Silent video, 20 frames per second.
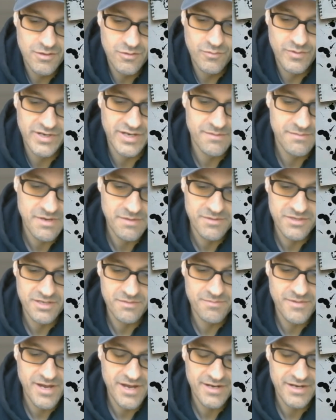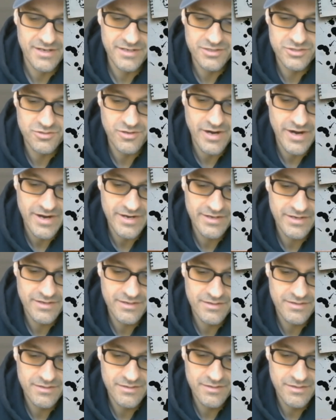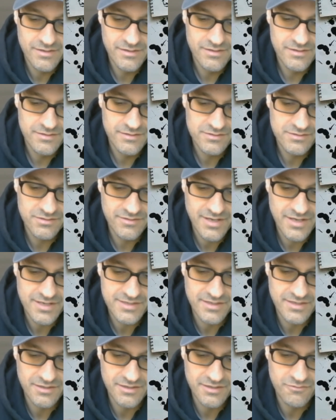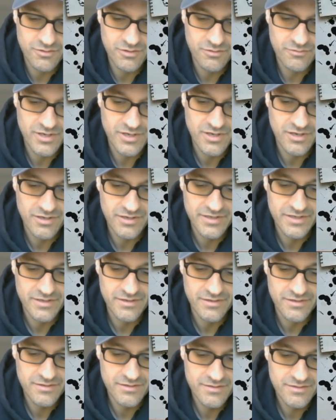we can maybe get back on track. So that's, I think, where we are here.